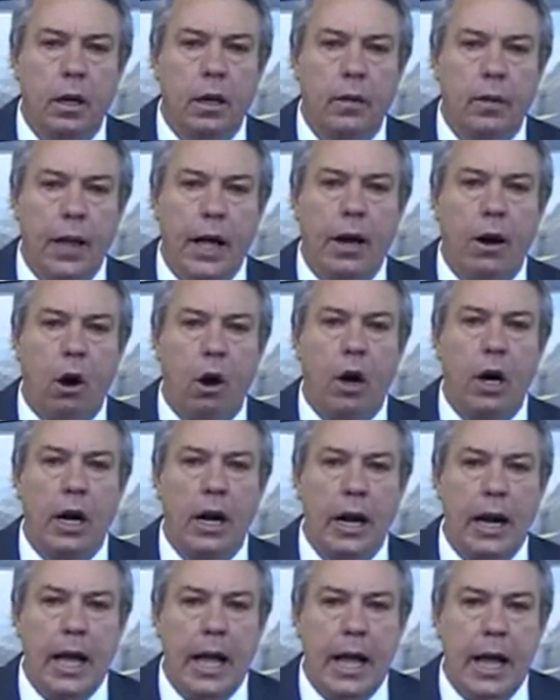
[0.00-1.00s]
that are
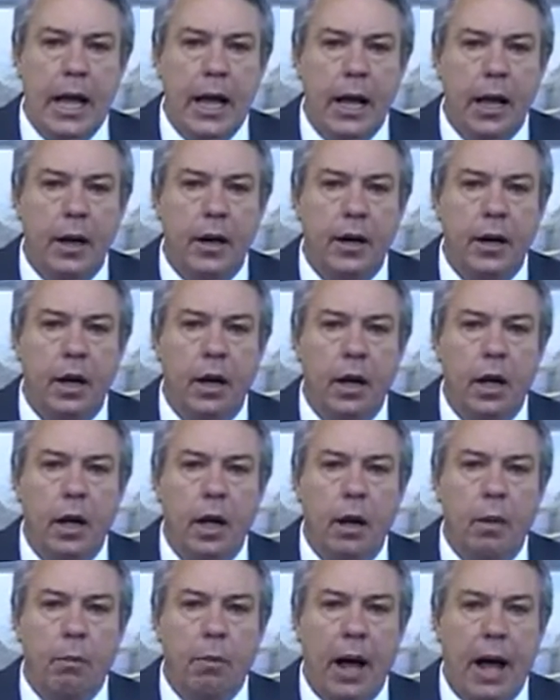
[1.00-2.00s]
led
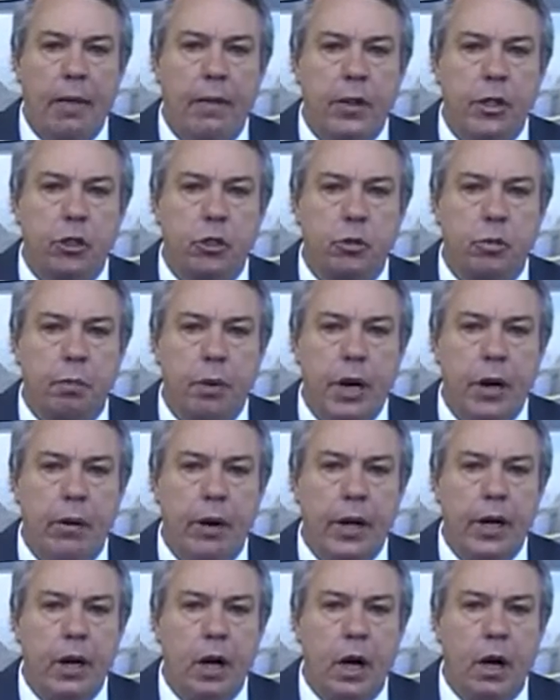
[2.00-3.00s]
by the
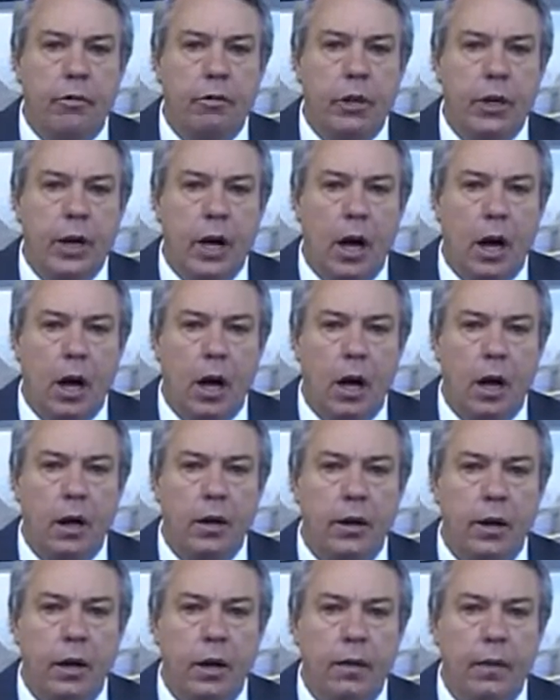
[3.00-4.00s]
Spirit of
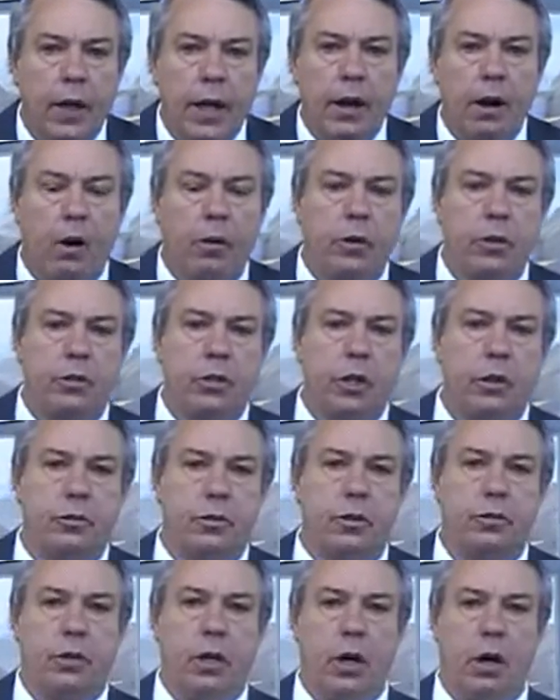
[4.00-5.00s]
God, they are the
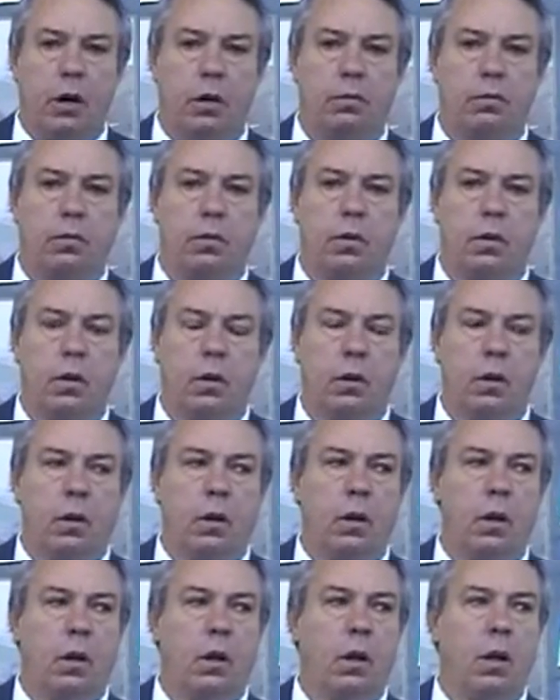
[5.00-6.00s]
sons of God.
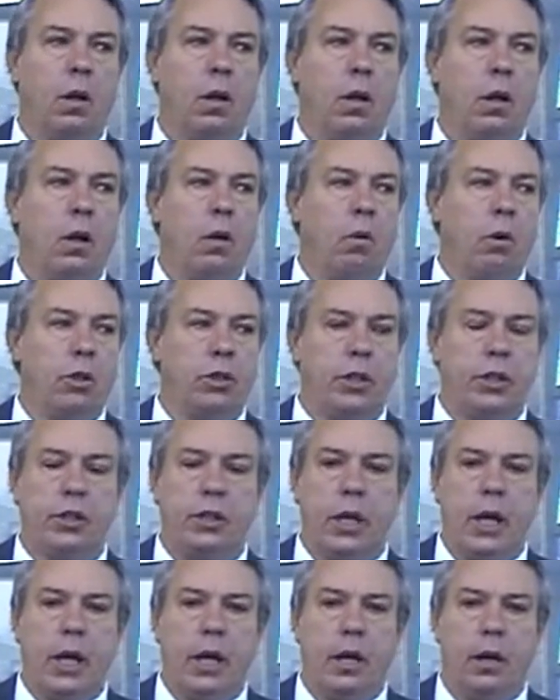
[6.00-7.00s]
What's he
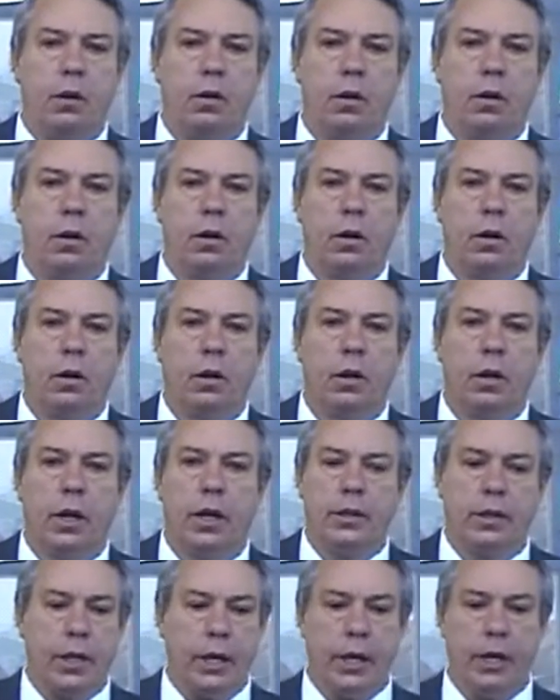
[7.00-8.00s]
saying?
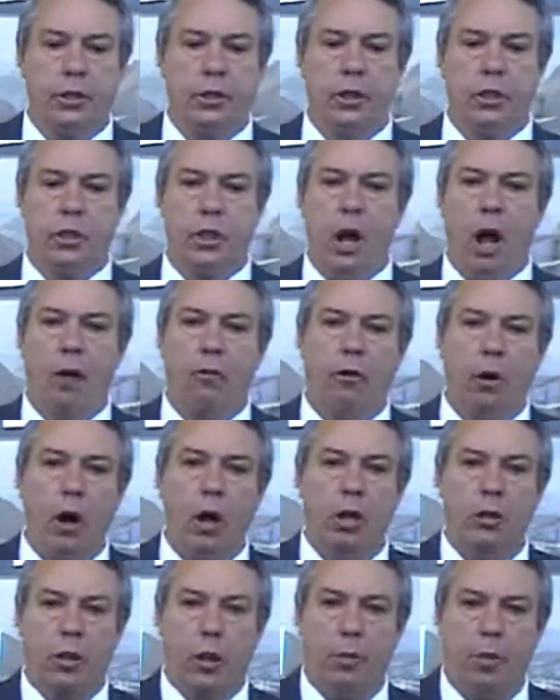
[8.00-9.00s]
He said, It's just not for
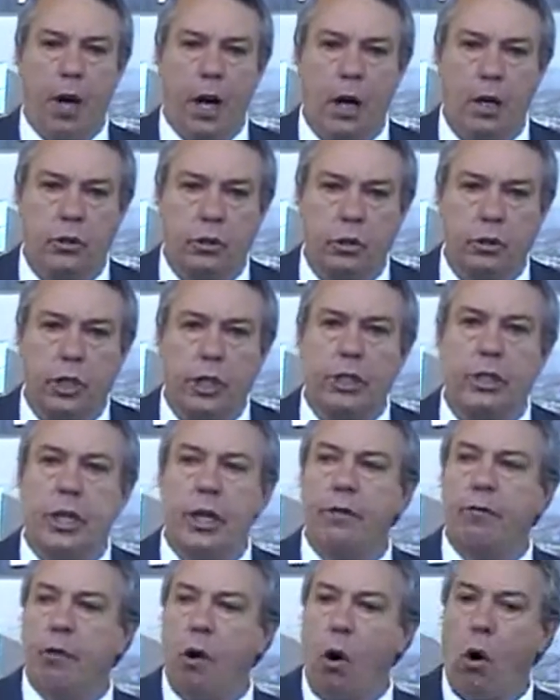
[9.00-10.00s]
us apostles. He
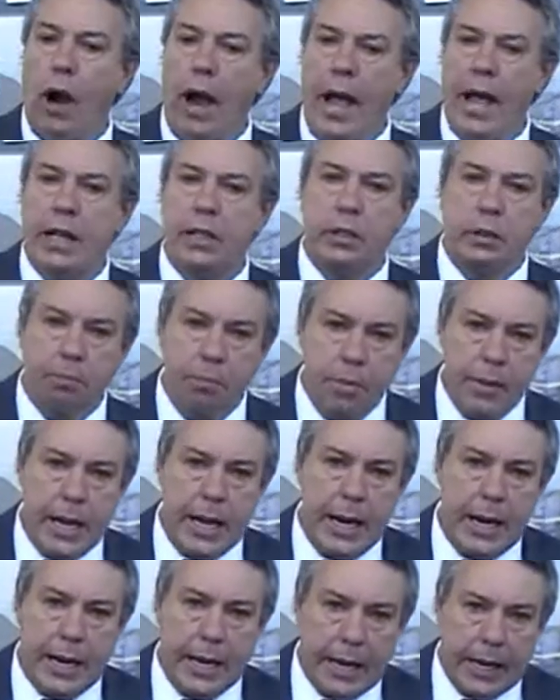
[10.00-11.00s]
said, For as
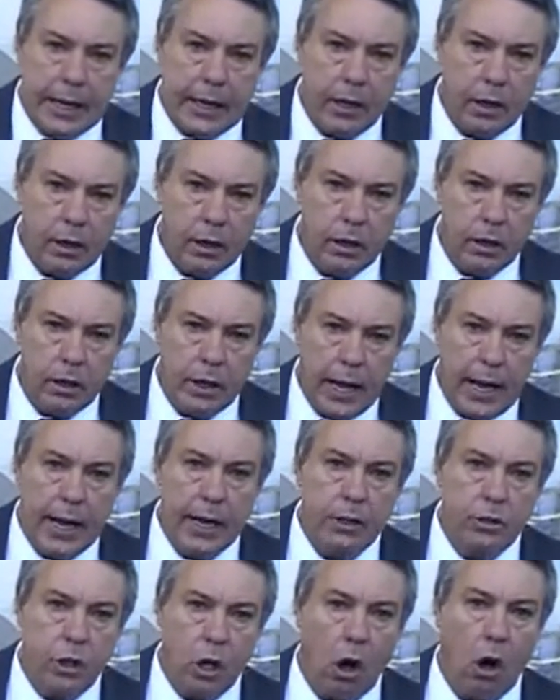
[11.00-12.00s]
many
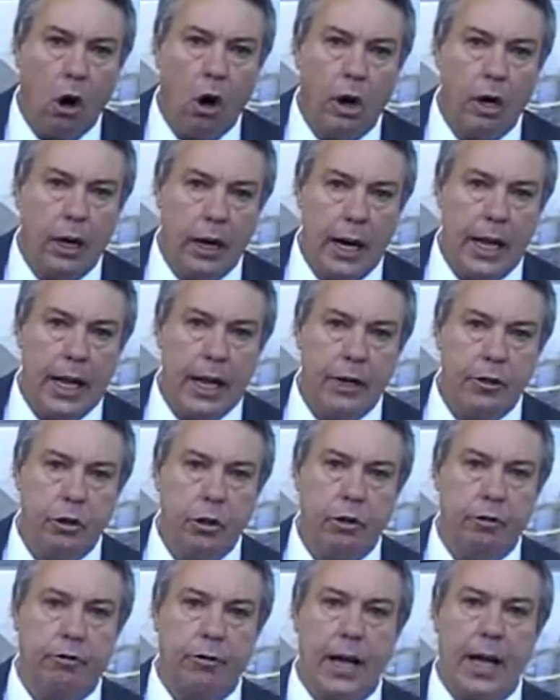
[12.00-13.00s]
as are led. And
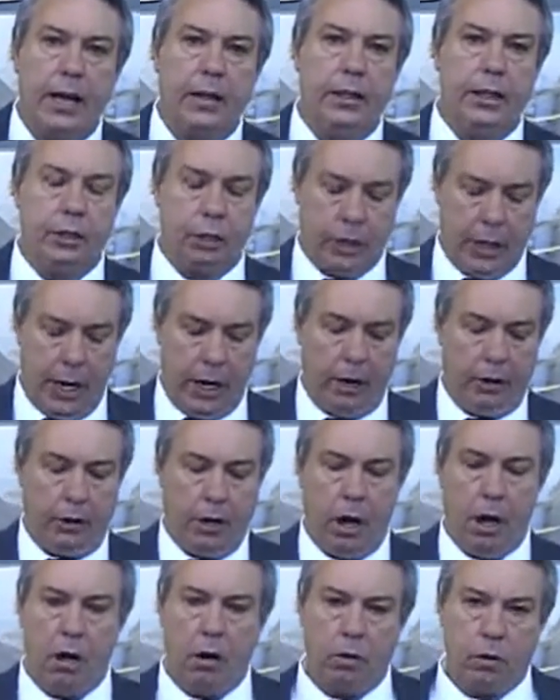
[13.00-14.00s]
you'll find this kind of
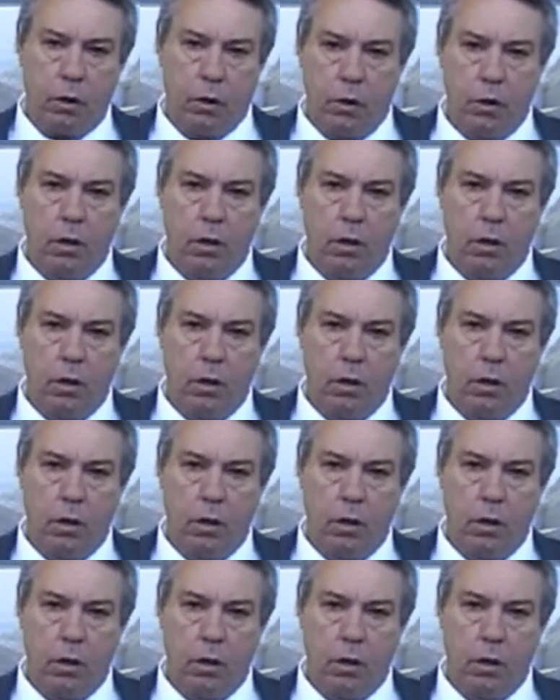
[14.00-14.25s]
talk